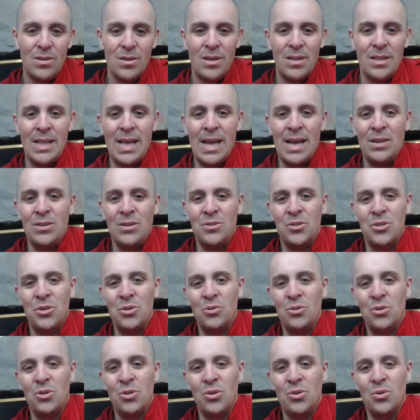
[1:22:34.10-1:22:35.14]
allows
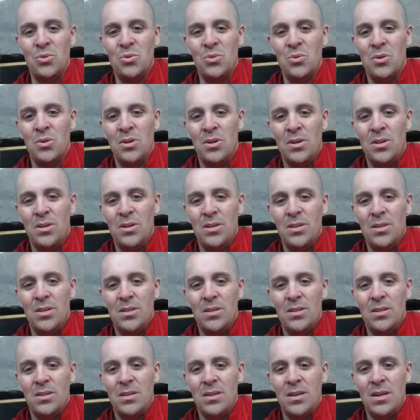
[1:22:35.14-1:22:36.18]
you to
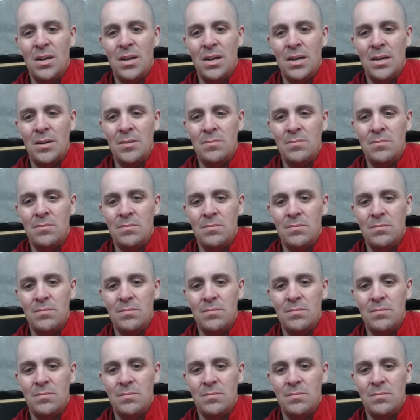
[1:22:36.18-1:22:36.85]
um,